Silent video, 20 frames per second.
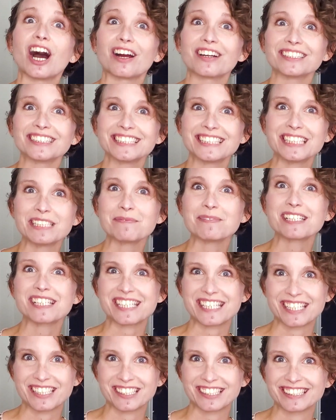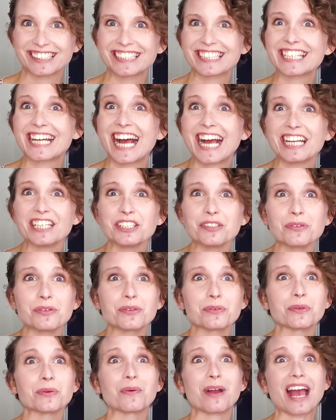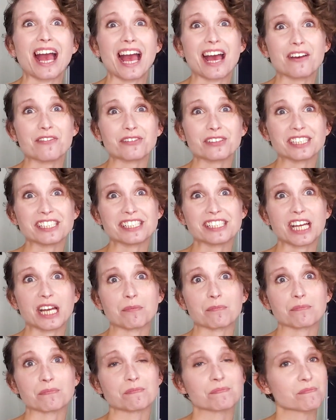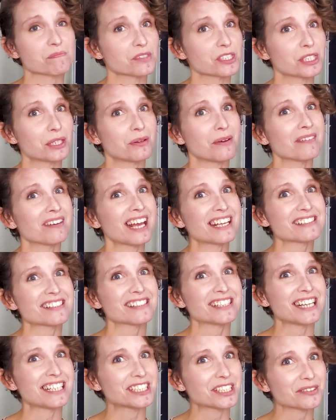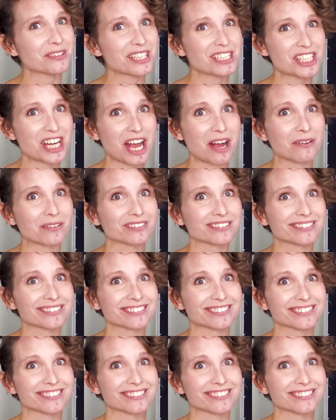Our team is here to guide you through every step, so don't hesitate to reach out.